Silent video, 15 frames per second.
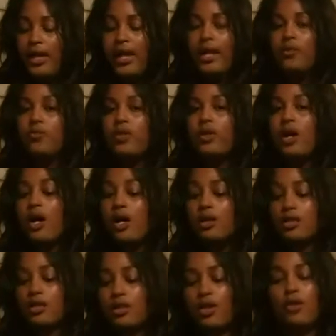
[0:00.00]
And we're
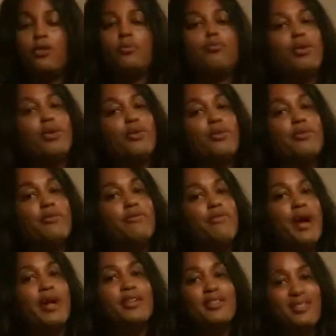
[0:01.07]
also both
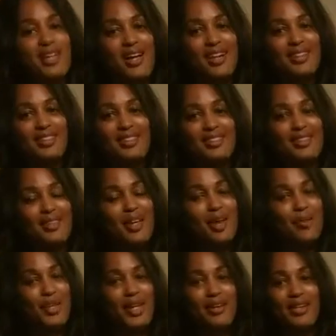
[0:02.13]
fire signs.
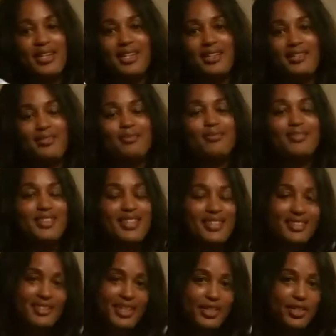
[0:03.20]
I'm an Aries, she's
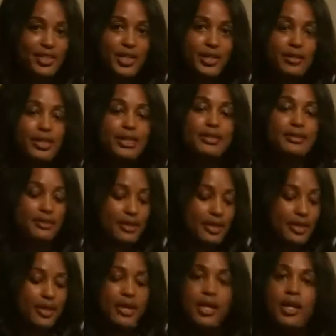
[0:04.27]
a Sagittarius.
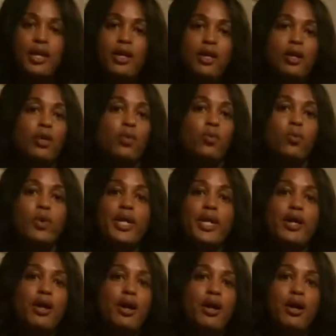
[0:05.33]

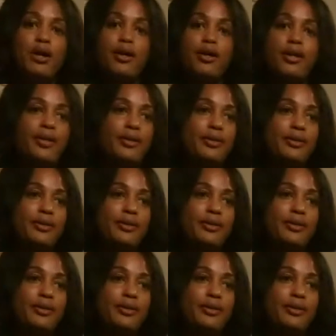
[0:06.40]
We are